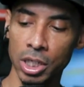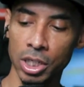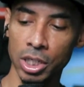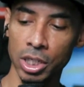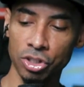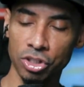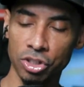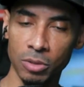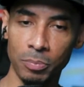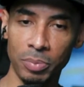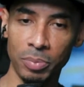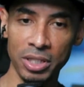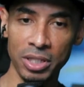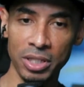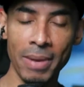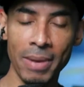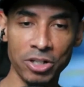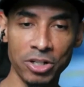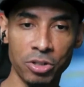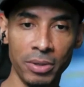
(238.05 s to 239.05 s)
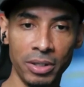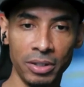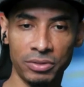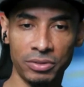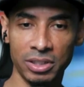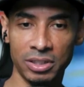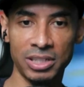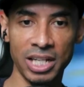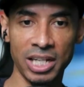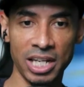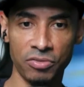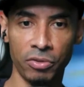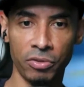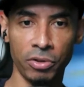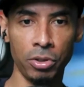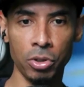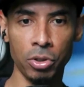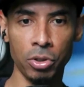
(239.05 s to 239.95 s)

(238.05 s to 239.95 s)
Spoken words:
should be the measurement of success for the New